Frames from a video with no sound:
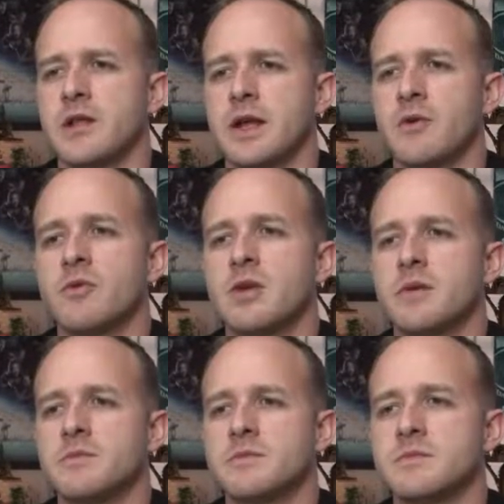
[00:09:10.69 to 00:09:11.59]
Like I really
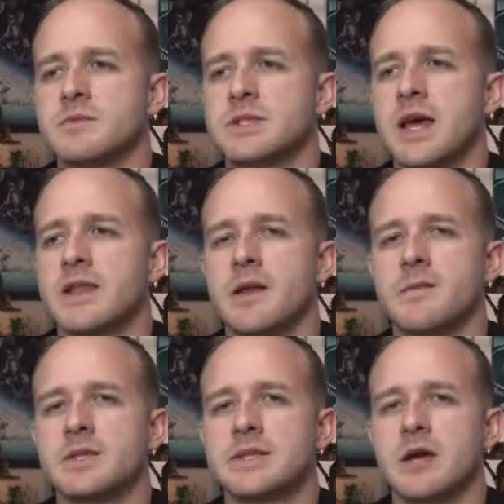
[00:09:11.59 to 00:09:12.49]
am sad that
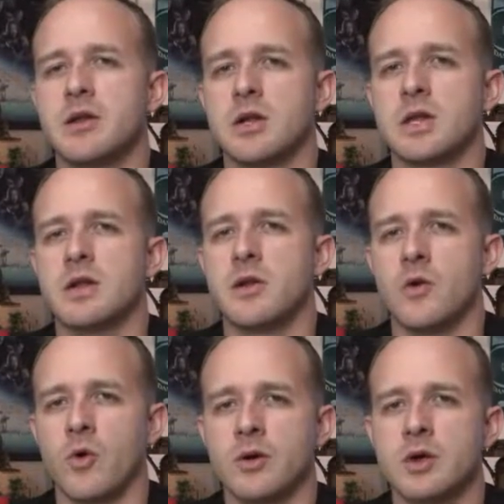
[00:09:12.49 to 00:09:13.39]
I missed out on getting an
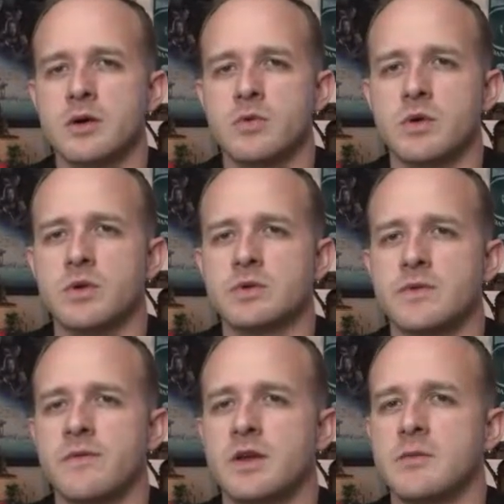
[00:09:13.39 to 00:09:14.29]
Orca when it was
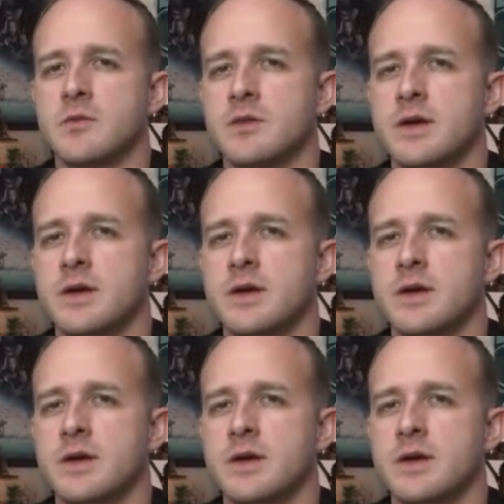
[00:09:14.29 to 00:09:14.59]
available.